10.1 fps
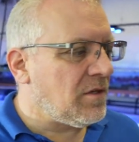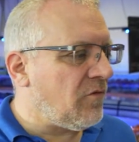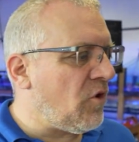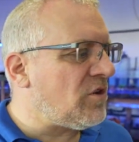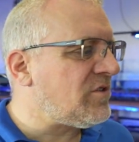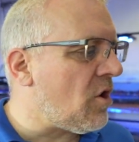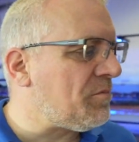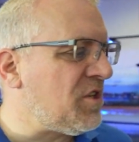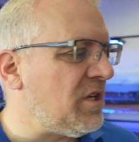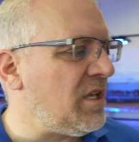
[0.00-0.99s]
The first
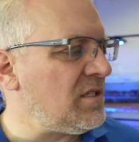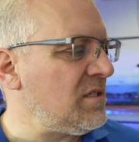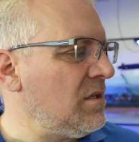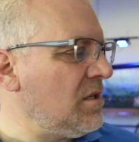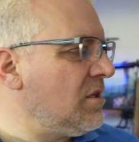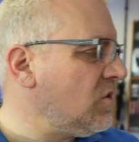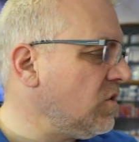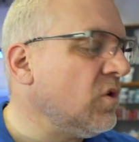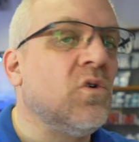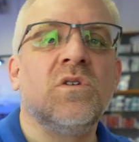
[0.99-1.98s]
option is to
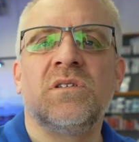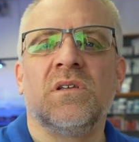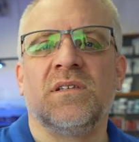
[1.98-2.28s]
use